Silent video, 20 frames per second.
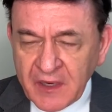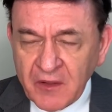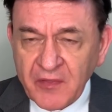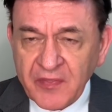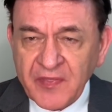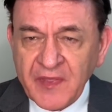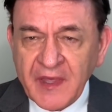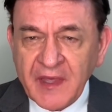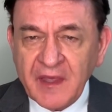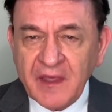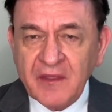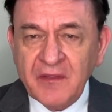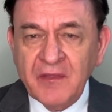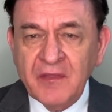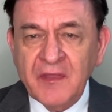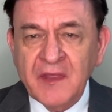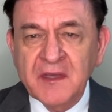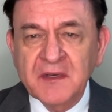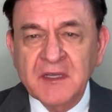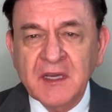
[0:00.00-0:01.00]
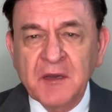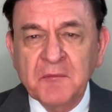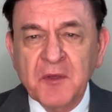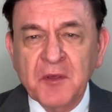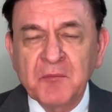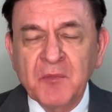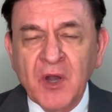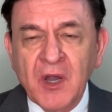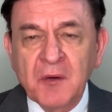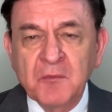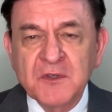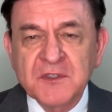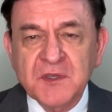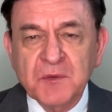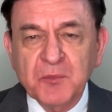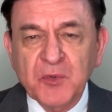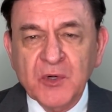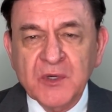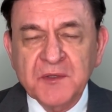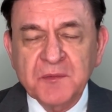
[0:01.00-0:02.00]
don't think the atomic bomb was
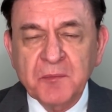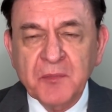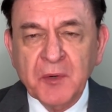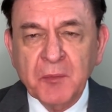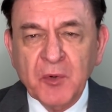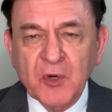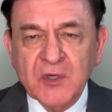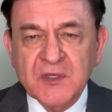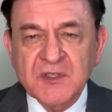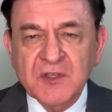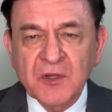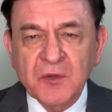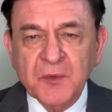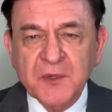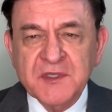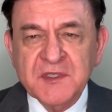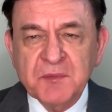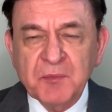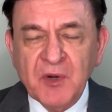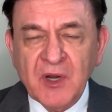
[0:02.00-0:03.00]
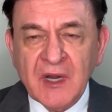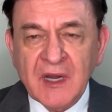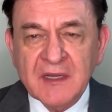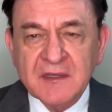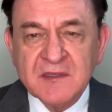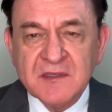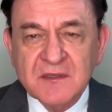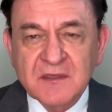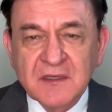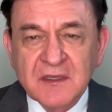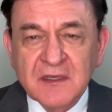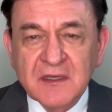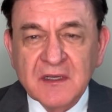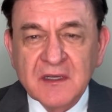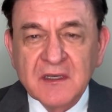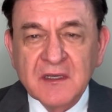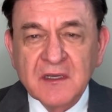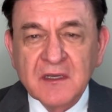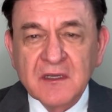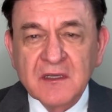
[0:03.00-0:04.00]
a proportional response.
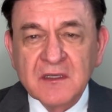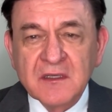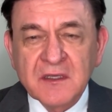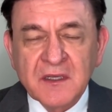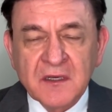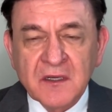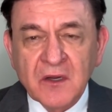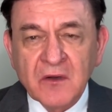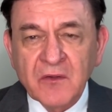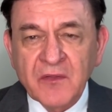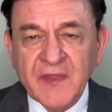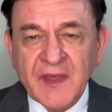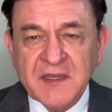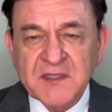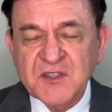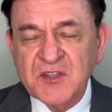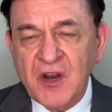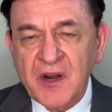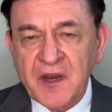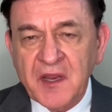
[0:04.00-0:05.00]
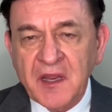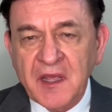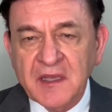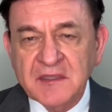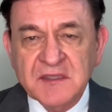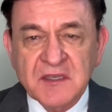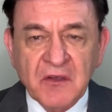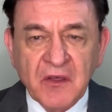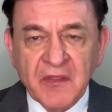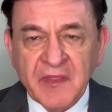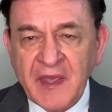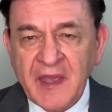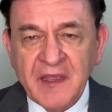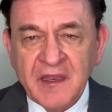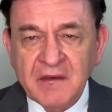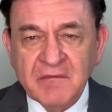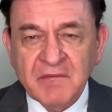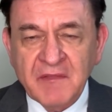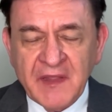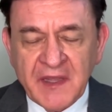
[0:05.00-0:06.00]
They started it, so they
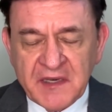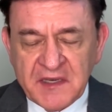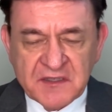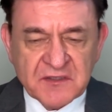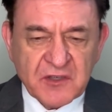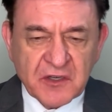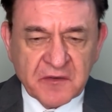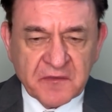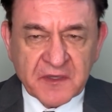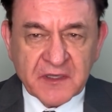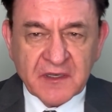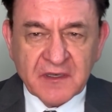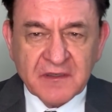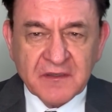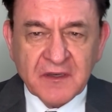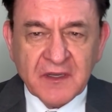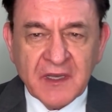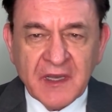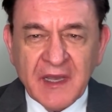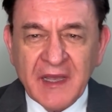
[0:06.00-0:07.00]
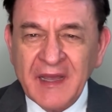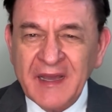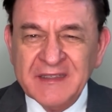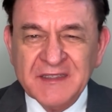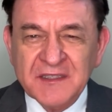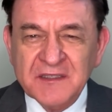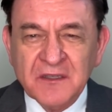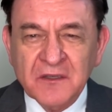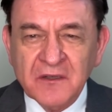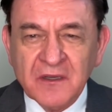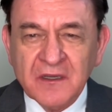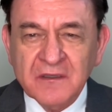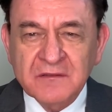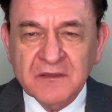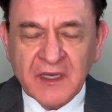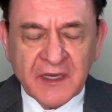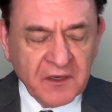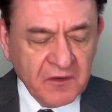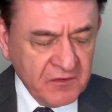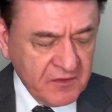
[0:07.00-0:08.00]
deserve it. I
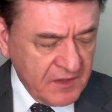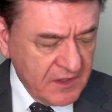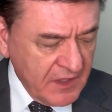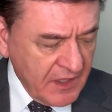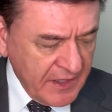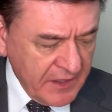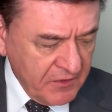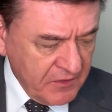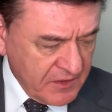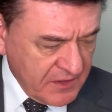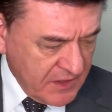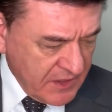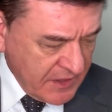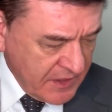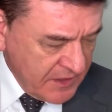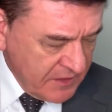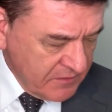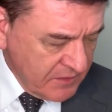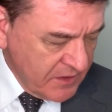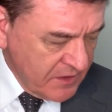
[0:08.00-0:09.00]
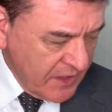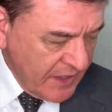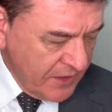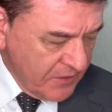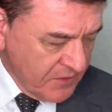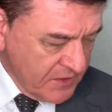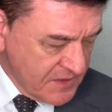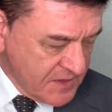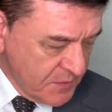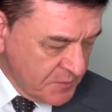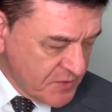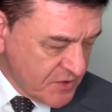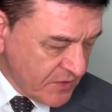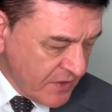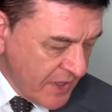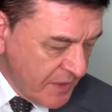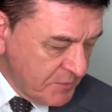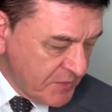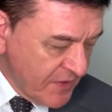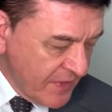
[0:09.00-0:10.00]
don't
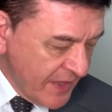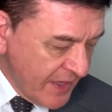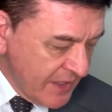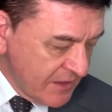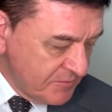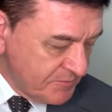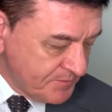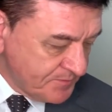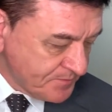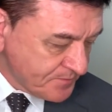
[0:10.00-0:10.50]
subscribe to that.